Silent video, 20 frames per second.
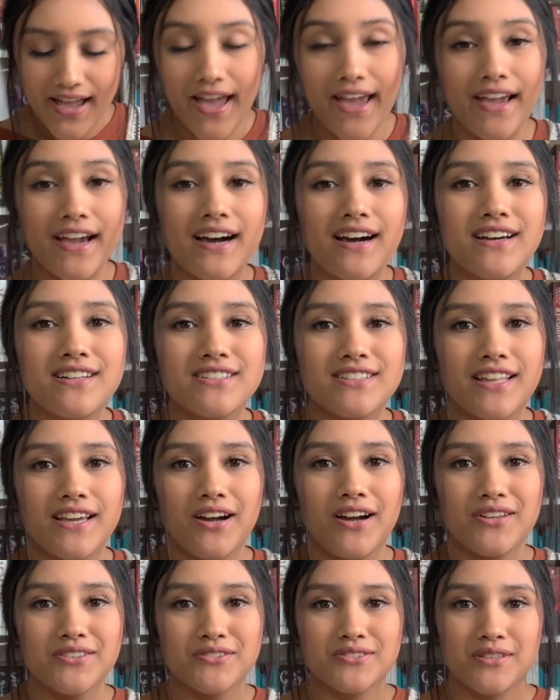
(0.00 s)
And they
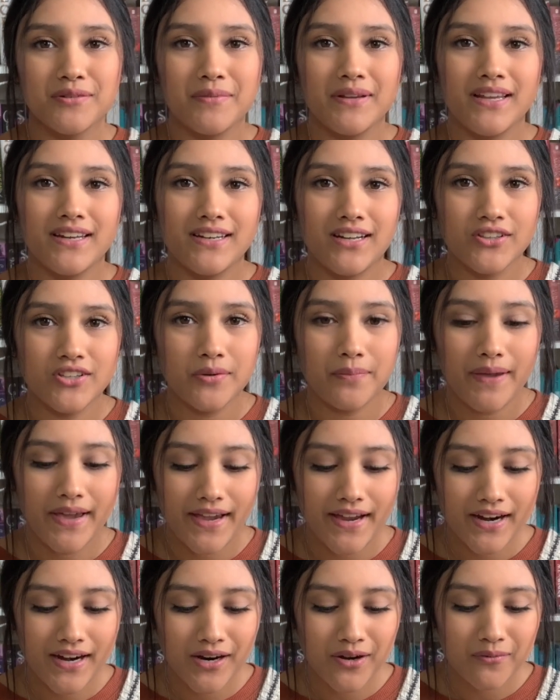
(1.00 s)
also sent me another
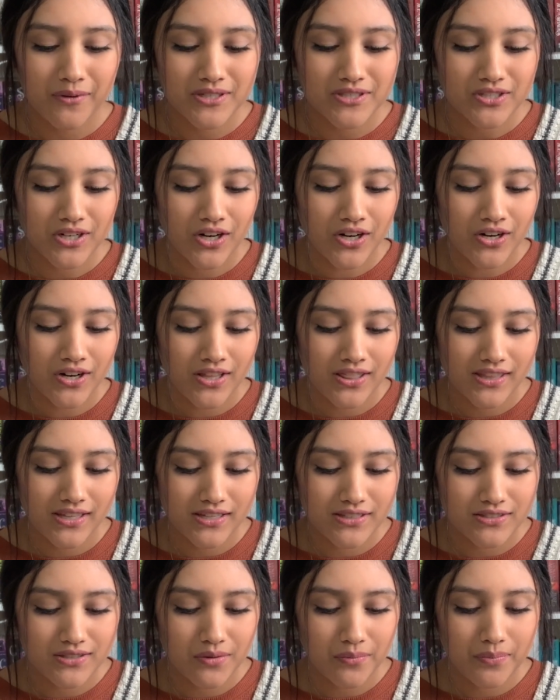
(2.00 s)
pair, which are
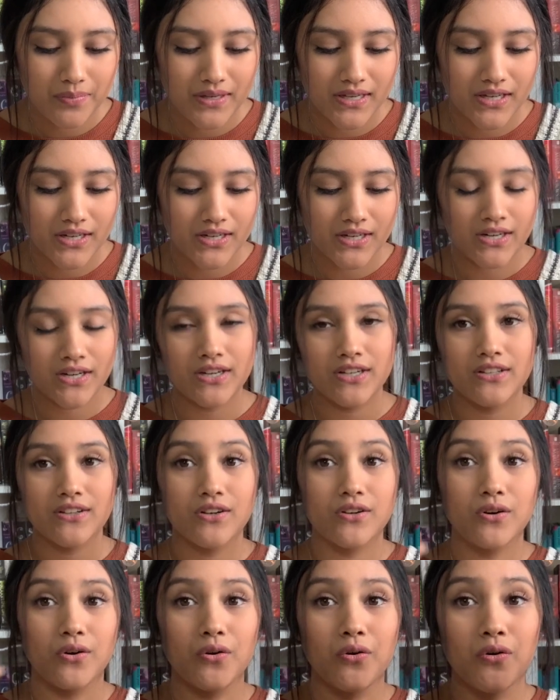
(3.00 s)
these bigger
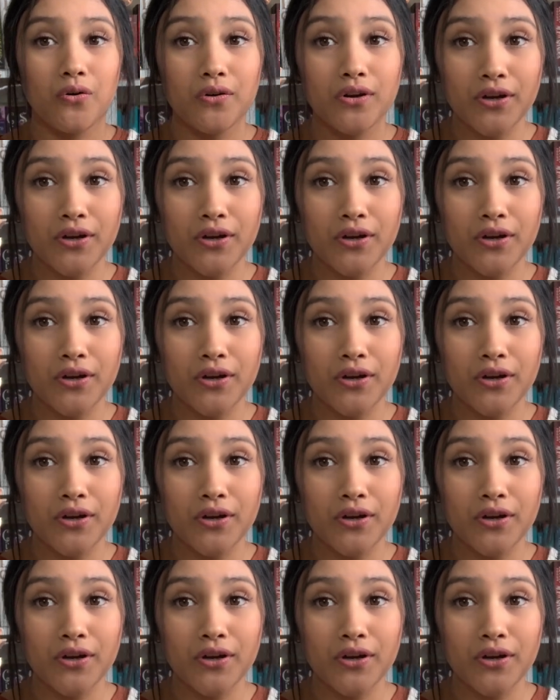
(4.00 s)
gold